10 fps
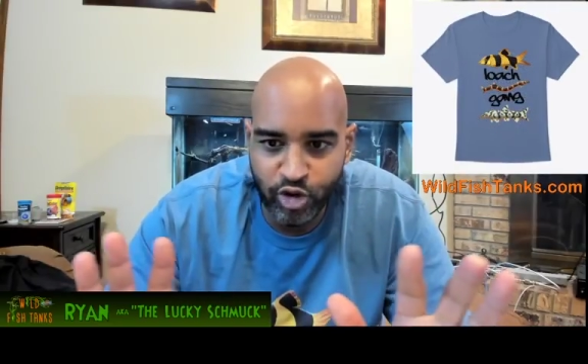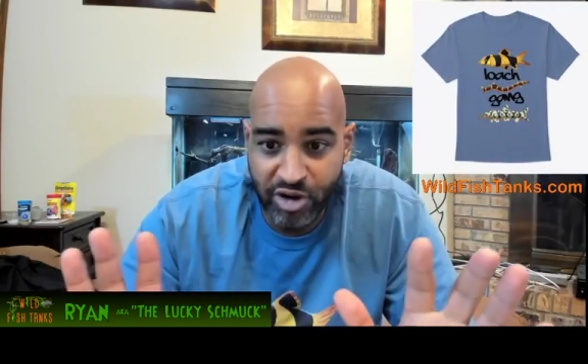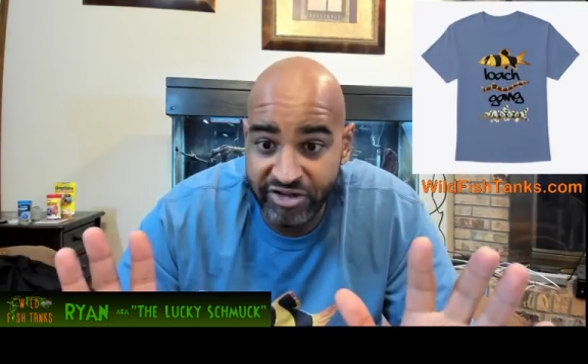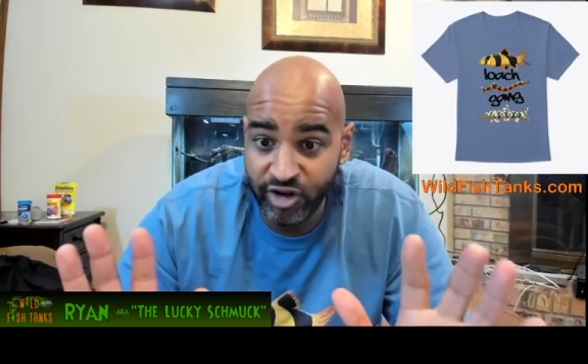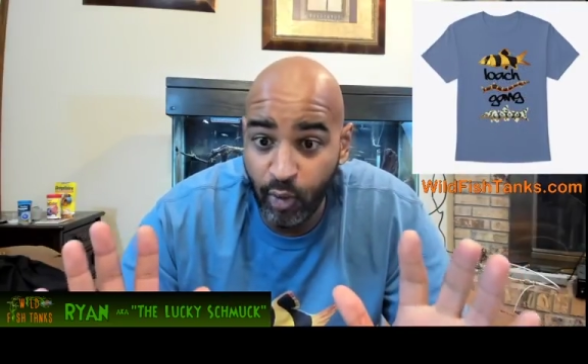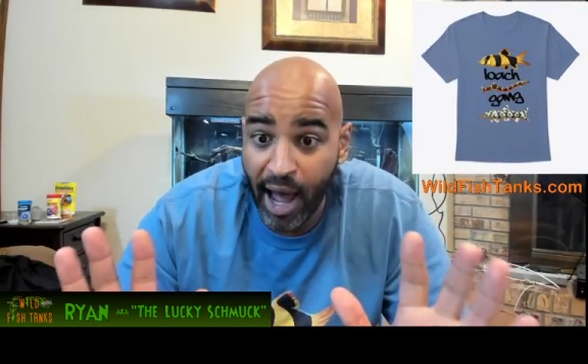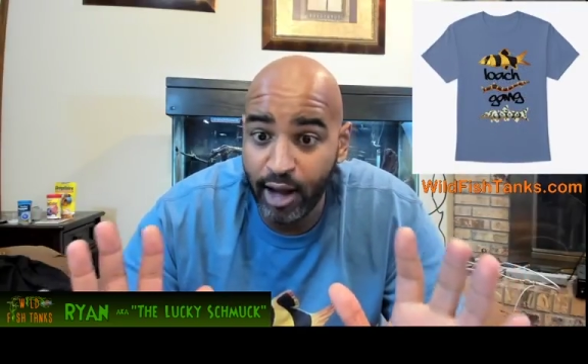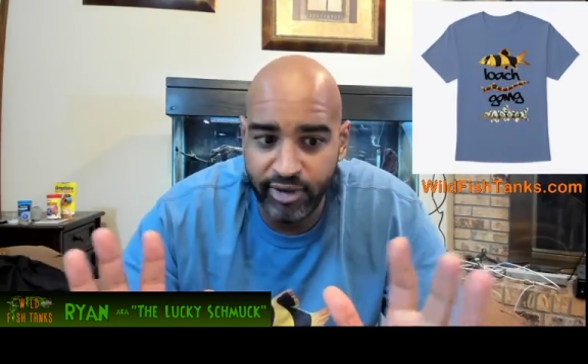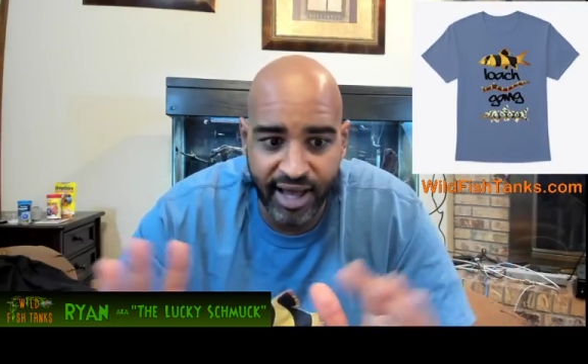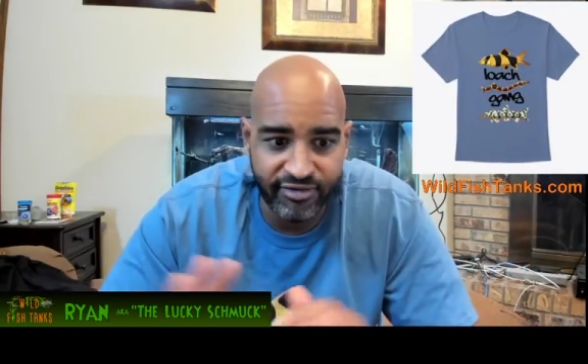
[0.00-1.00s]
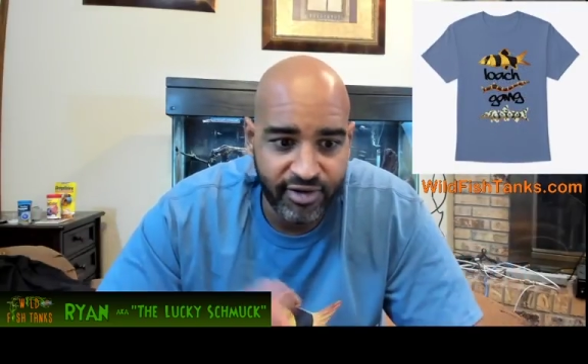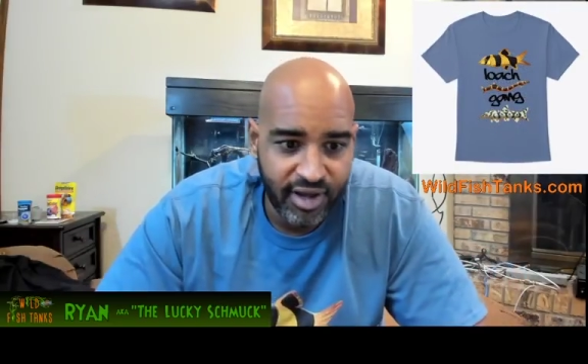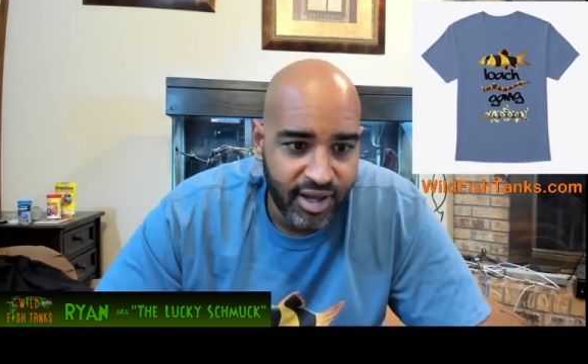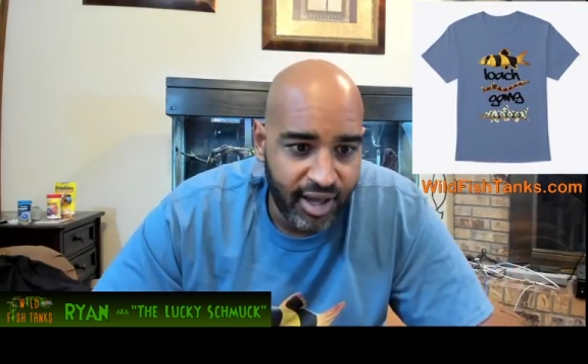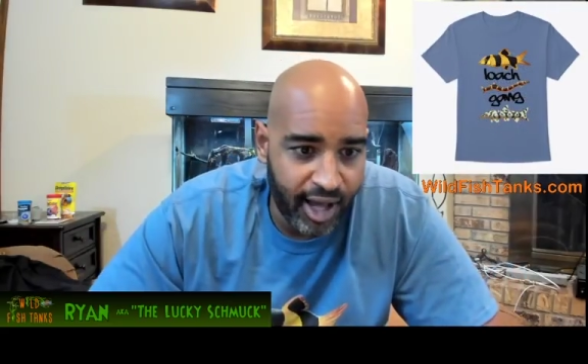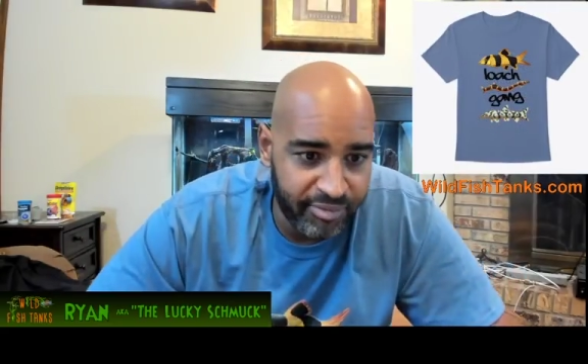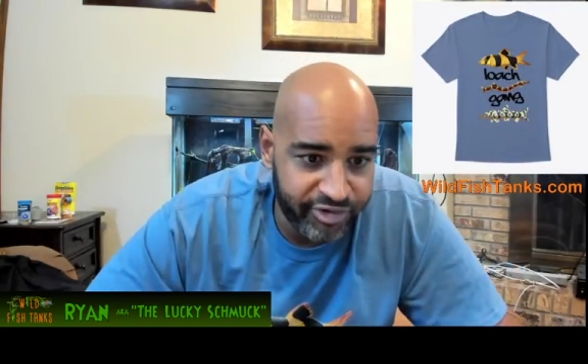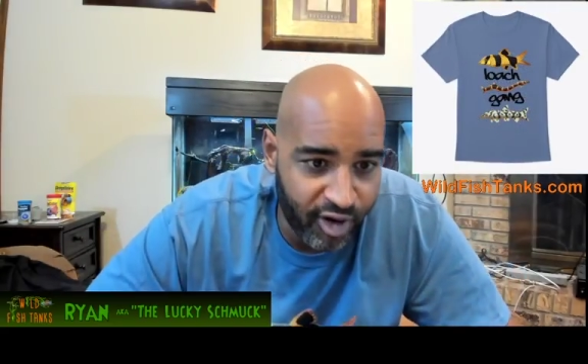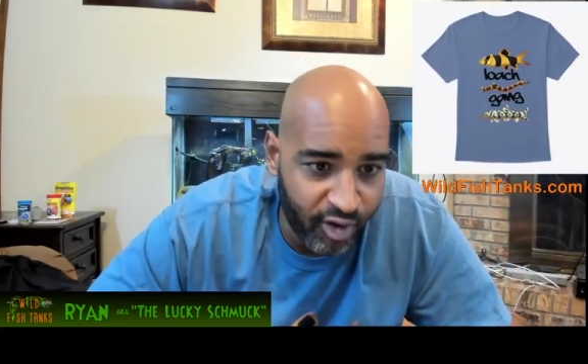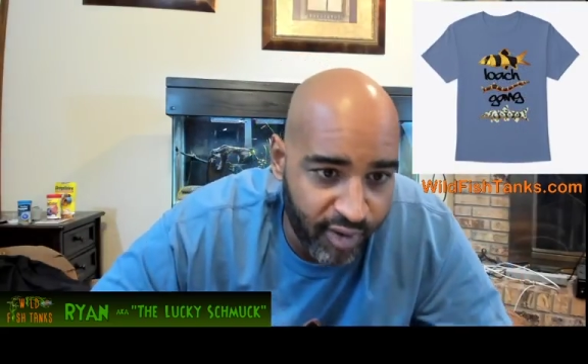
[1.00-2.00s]
crazy wildlife.
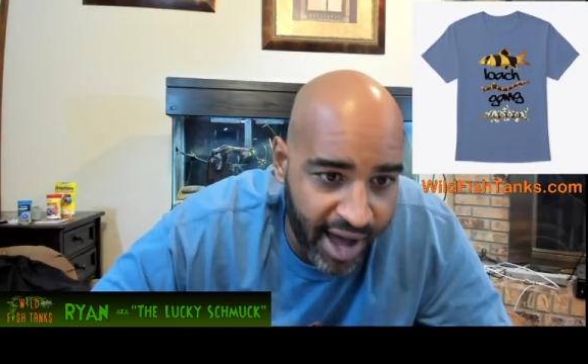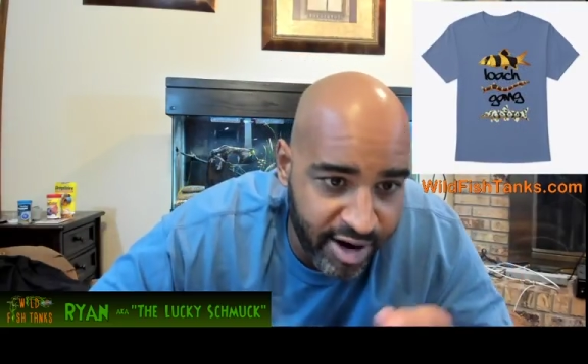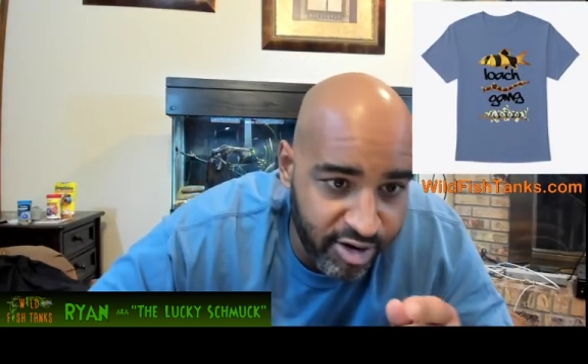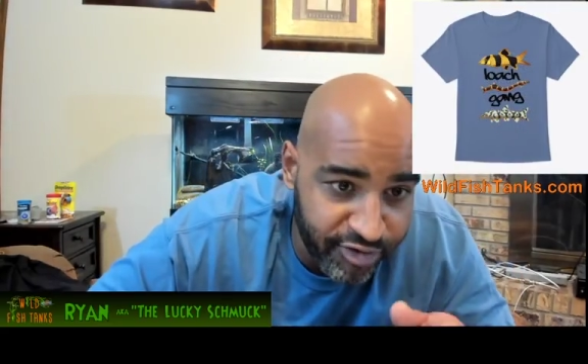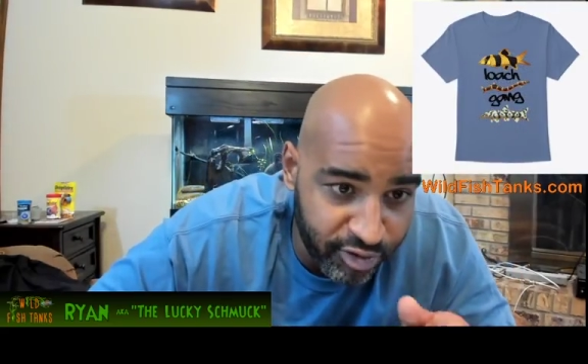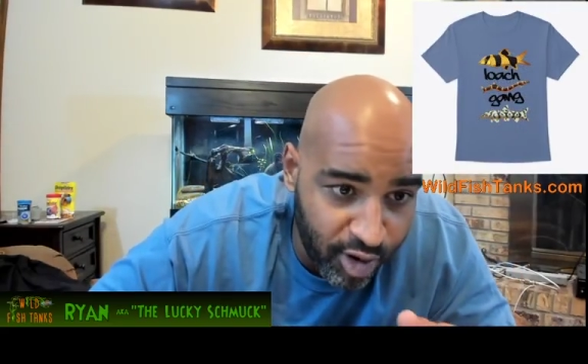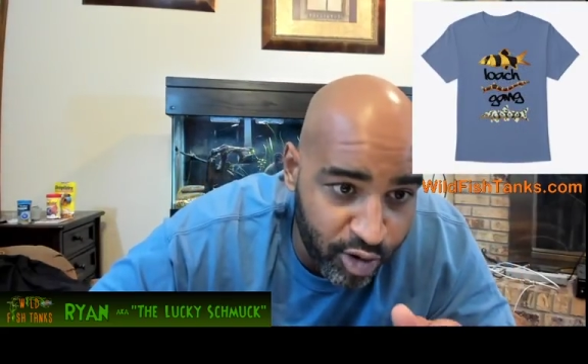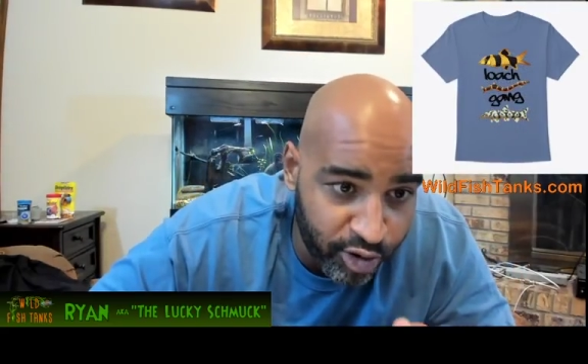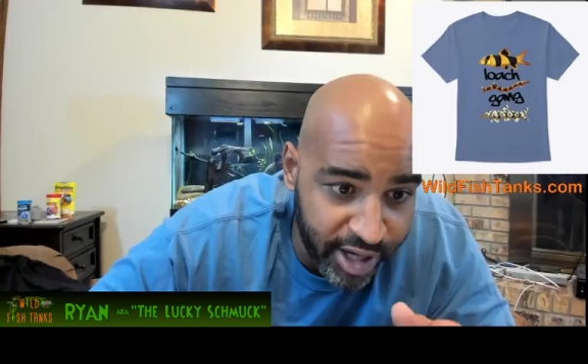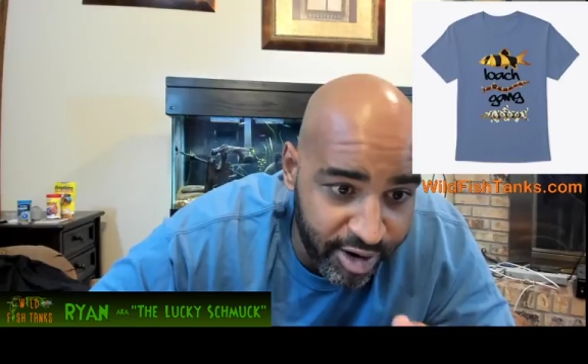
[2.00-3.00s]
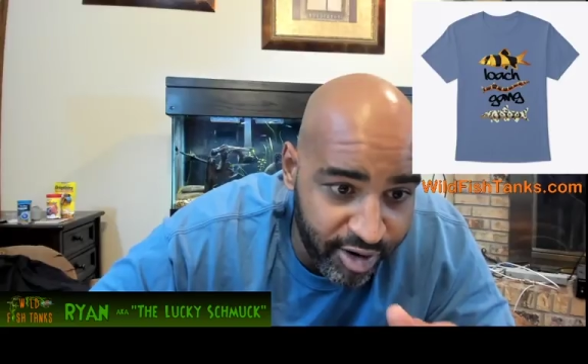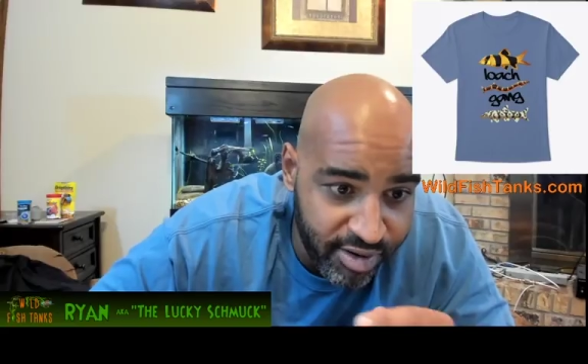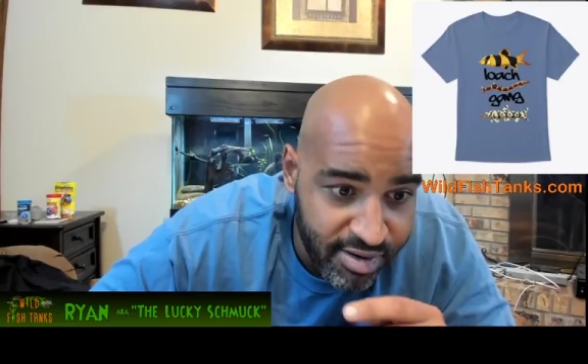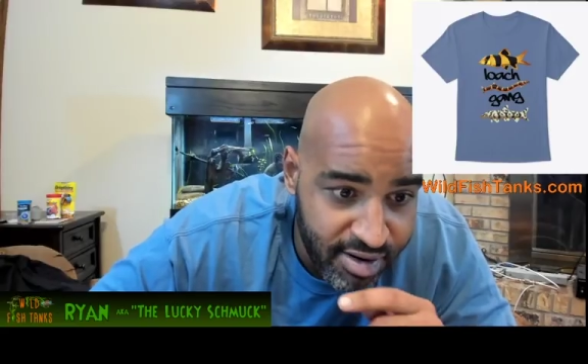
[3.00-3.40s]
So I don't know if you're local here.